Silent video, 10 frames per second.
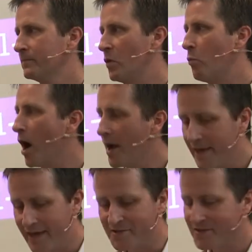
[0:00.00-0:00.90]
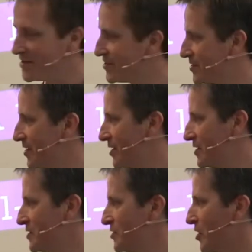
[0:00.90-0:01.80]
Why is this
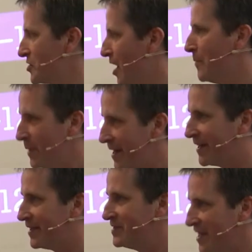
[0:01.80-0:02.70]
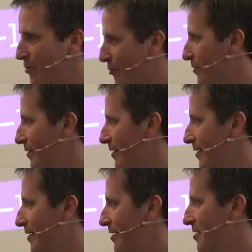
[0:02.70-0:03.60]
such a big deal?
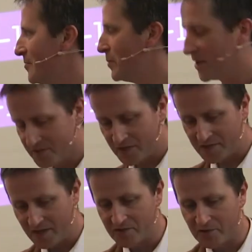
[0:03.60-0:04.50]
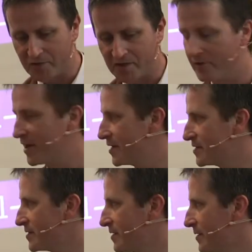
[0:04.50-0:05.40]
Because the sin is so
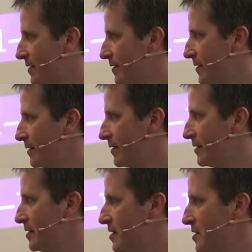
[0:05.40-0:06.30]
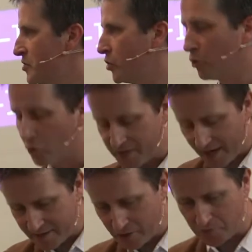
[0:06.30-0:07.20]
serious. So the Lord
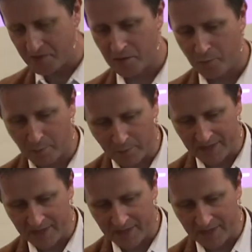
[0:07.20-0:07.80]
diagnoses the problem.